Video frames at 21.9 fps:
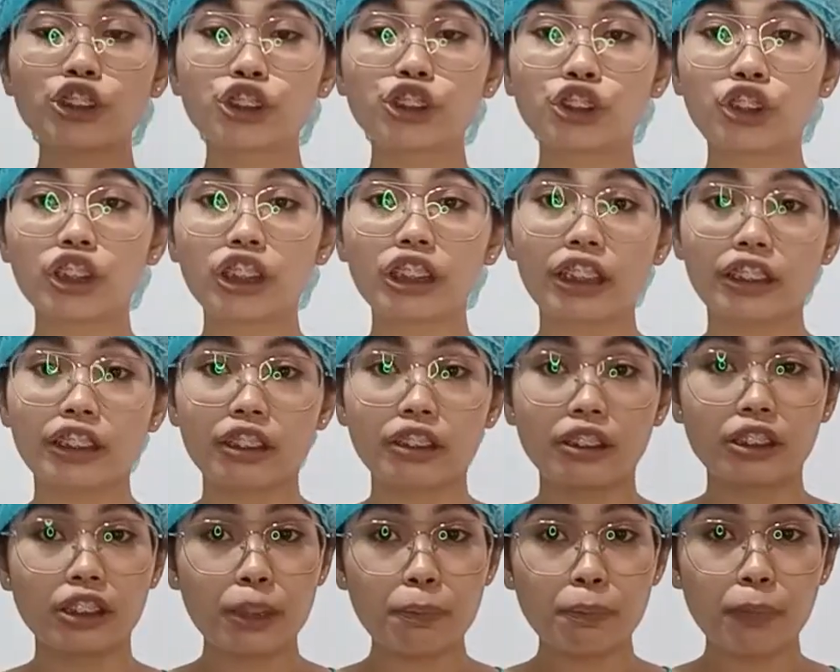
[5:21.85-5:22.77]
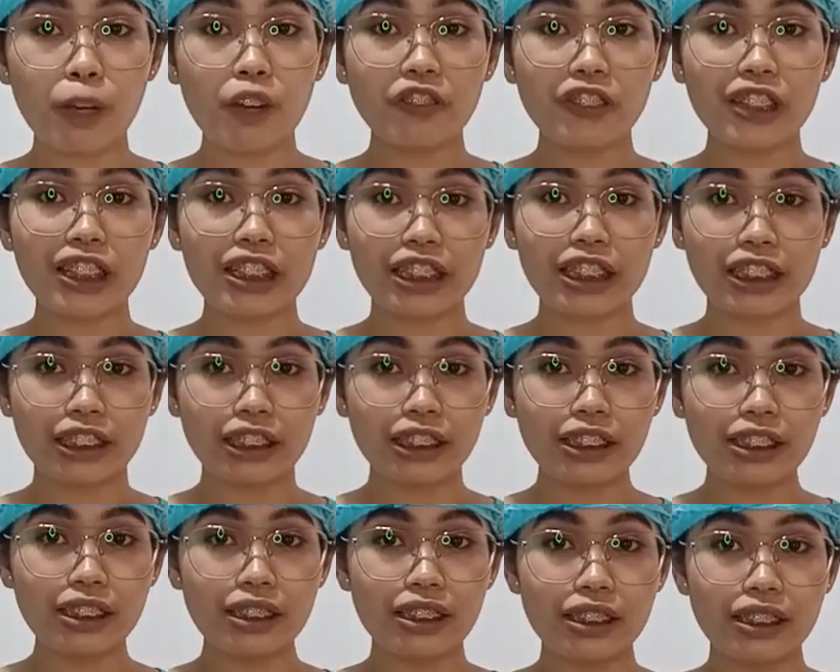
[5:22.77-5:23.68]
sure that the tip of the
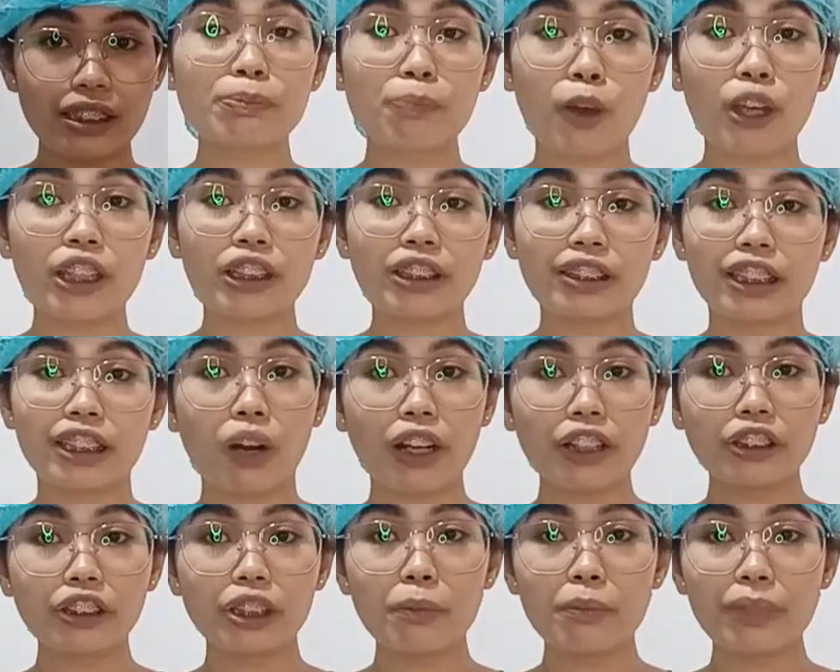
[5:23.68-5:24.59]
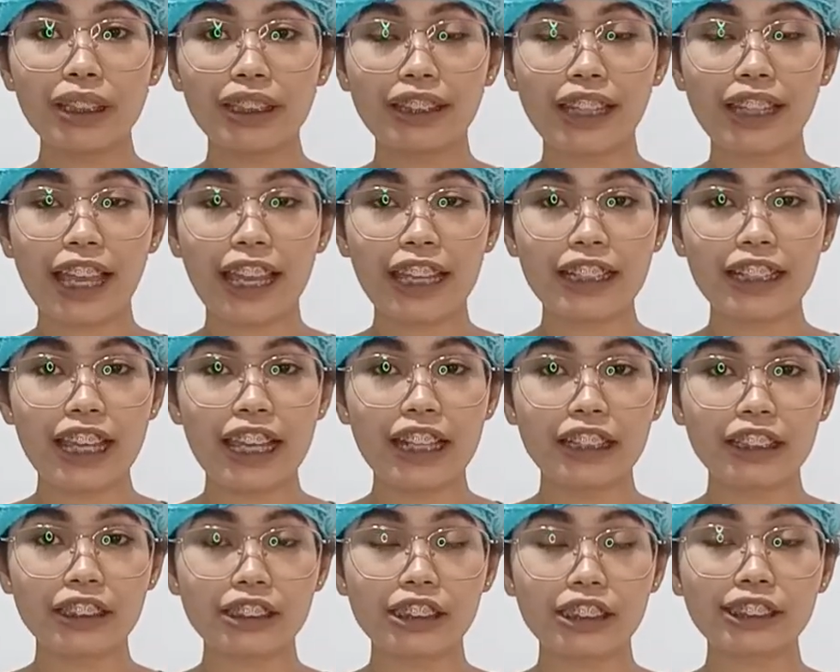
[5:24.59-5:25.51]
needle is pointed toward the midline
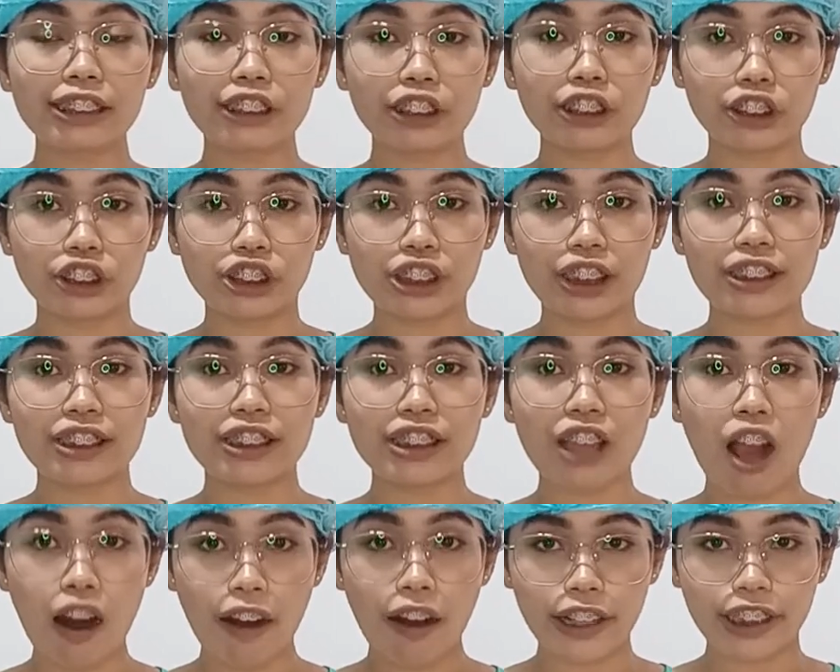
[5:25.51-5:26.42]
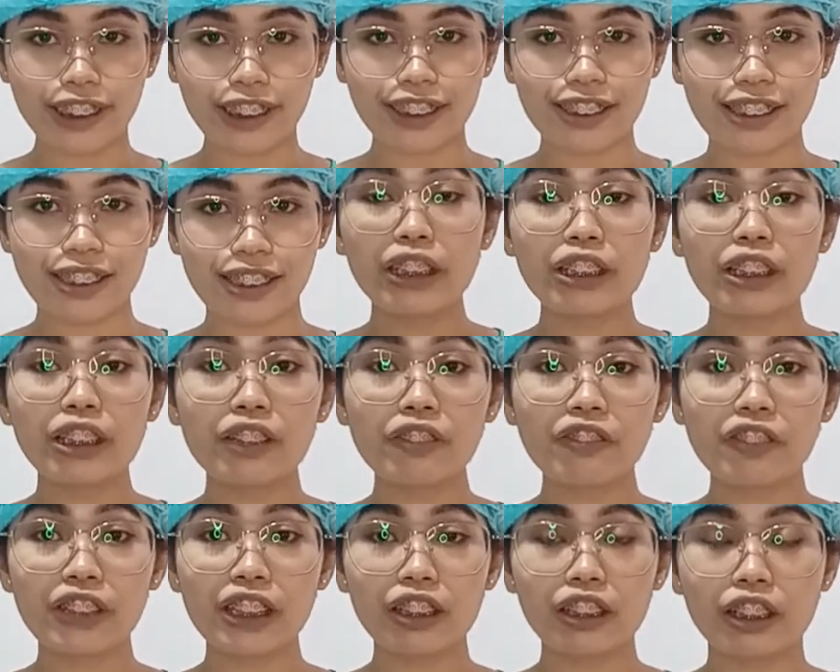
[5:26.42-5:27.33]
and at the surgeon's heart. Middle
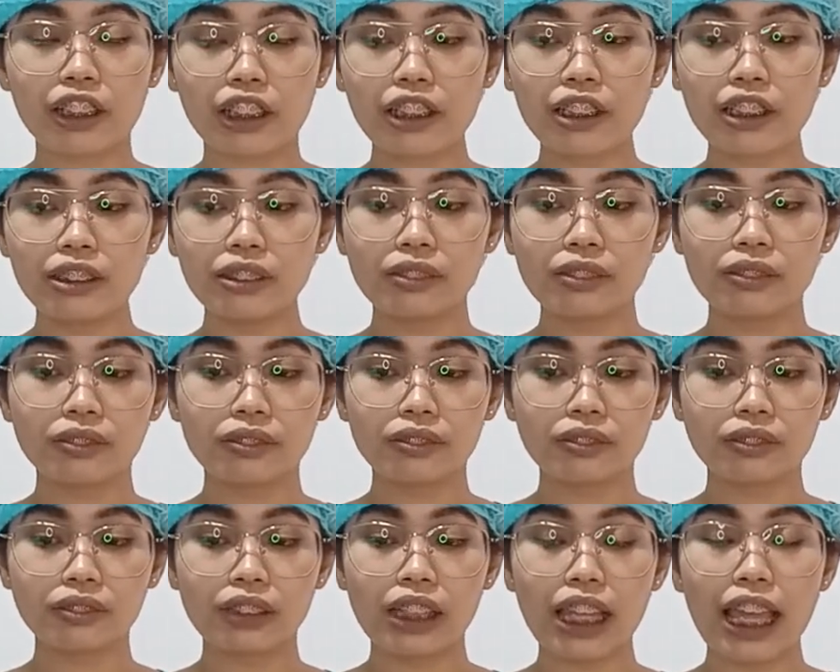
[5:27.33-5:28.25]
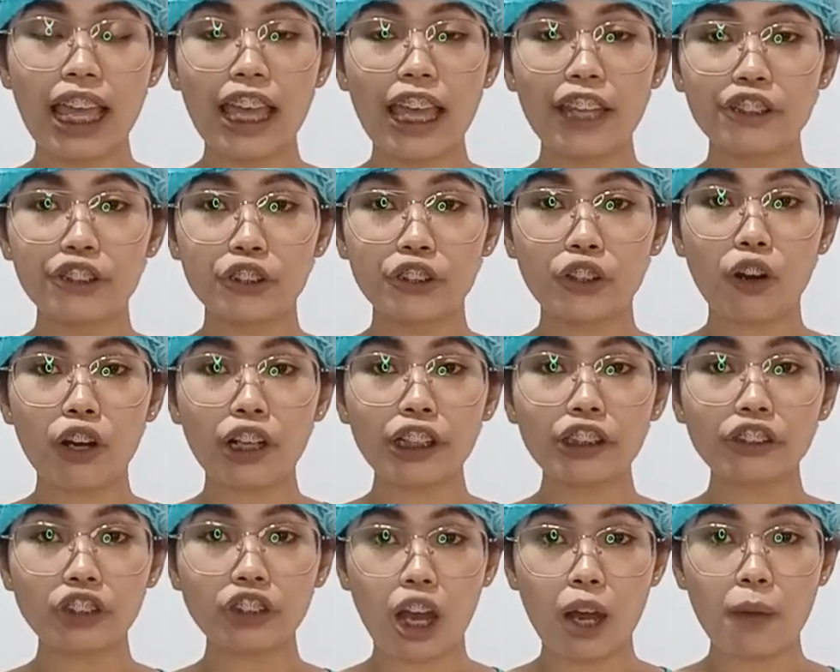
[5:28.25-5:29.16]
finger and
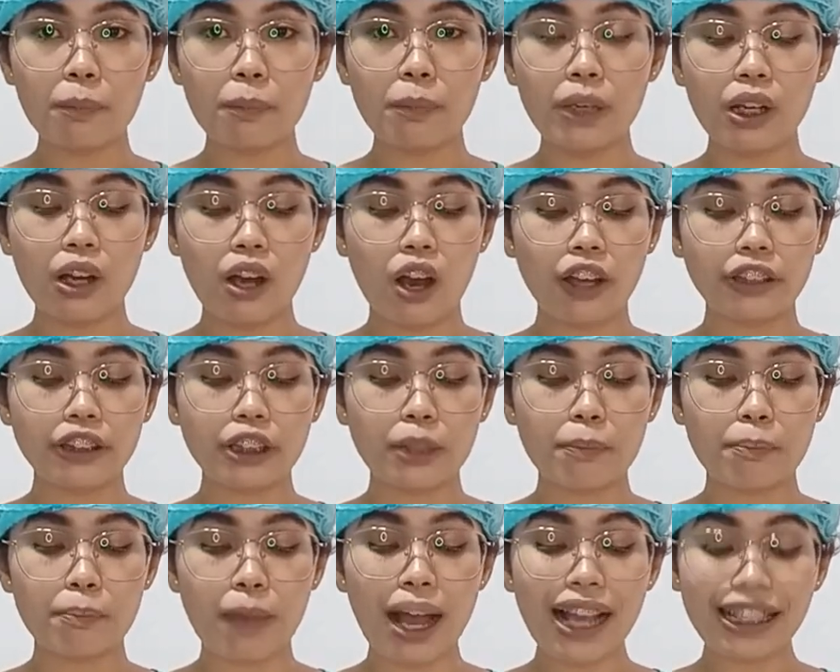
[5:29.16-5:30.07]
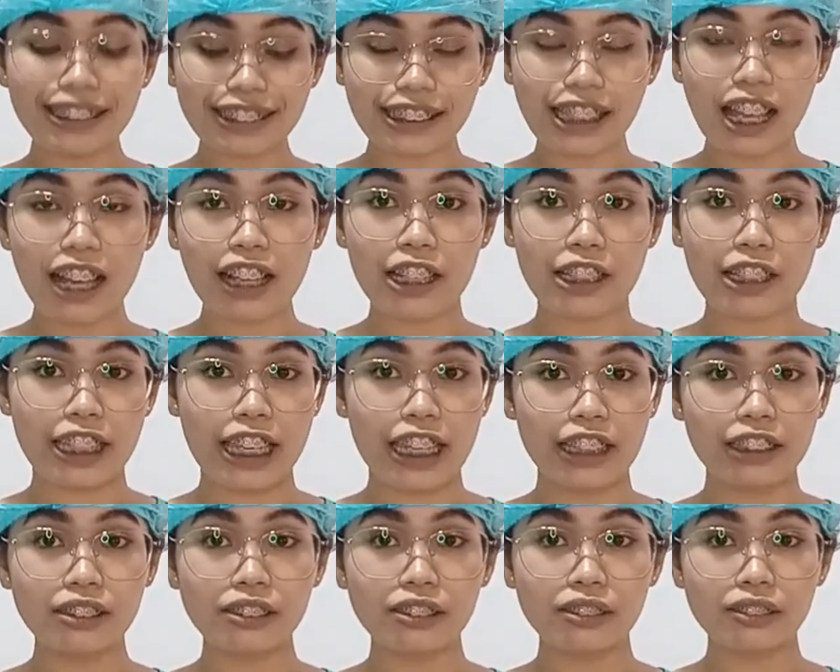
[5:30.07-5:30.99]
your thumb on the box lock
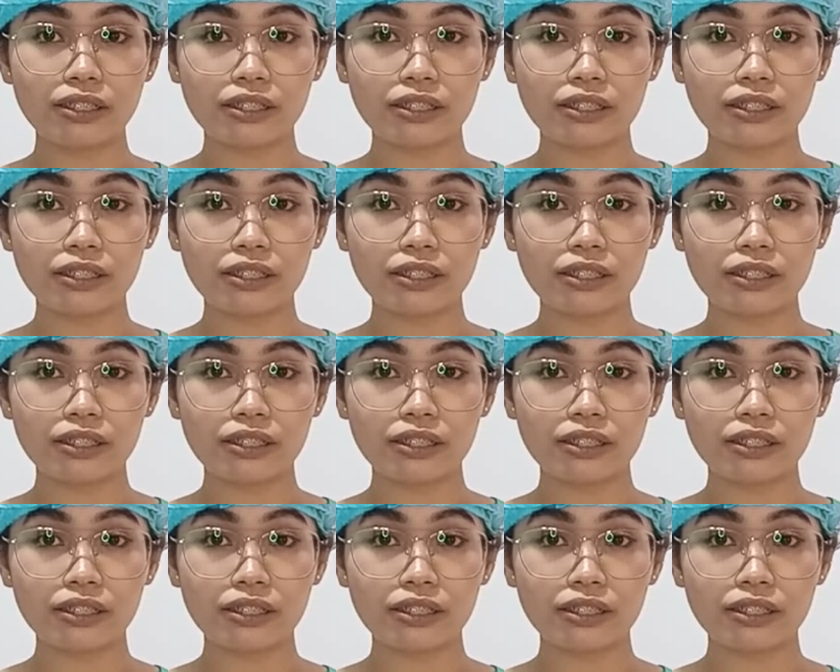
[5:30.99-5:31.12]
again,